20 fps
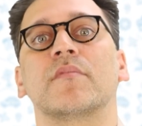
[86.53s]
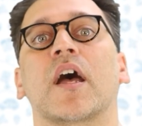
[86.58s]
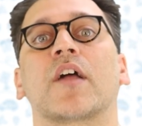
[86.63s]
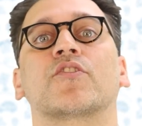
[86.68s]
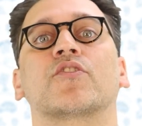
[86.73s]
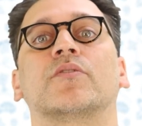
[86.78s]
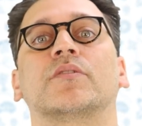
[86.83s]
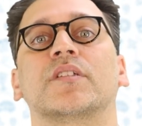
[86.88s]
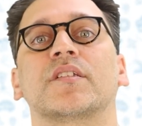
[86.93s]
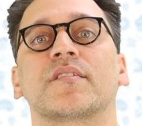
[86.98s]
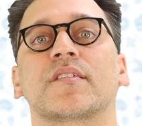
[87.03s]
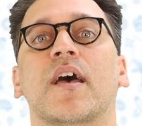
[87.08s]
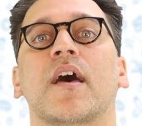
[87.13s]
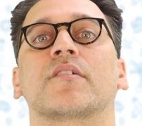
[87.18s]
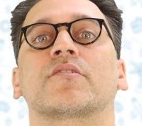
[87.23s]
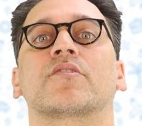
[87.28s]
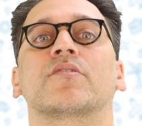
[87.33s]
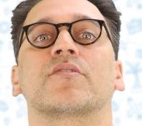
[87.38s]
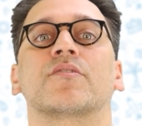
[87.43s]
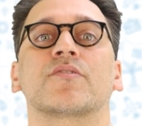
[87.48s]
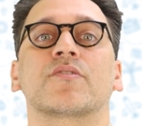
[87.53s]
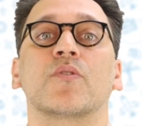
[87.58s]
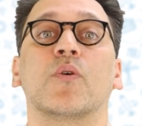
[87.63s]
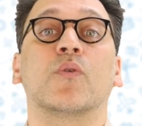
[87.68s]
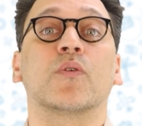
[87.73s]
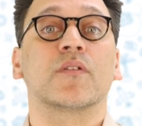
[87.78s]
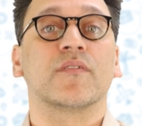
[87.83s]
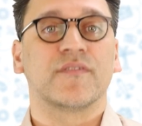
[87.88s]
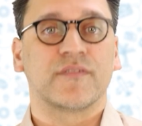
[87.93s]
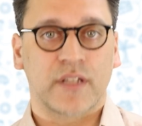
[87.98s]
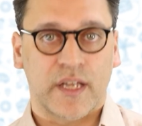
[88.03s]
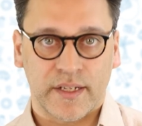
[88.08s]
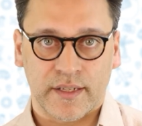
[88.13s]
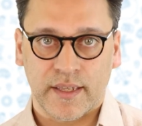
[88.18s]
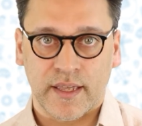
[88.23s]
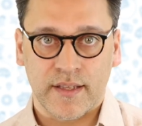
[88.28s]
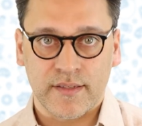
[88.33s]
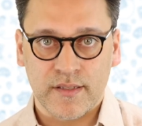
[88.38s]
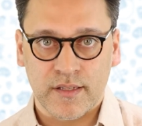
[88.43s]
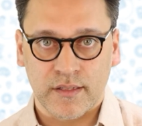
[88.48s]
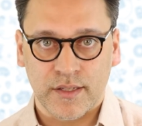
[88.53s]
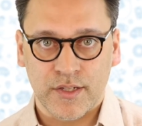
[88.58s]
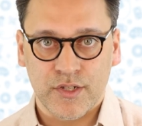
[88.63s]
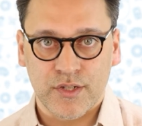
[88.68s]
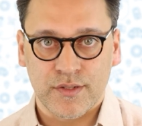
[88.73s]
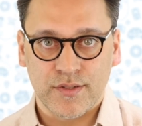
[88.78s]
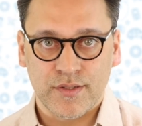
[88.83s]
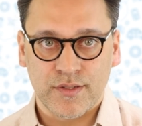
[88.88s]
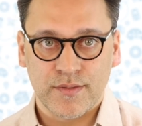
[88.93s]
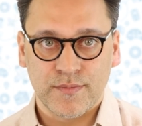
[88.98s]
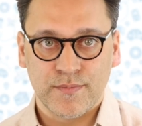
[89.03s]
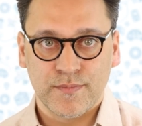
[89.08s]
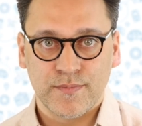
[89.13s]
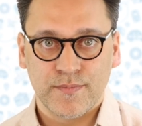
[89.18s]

natural disasters, or flight cancellations.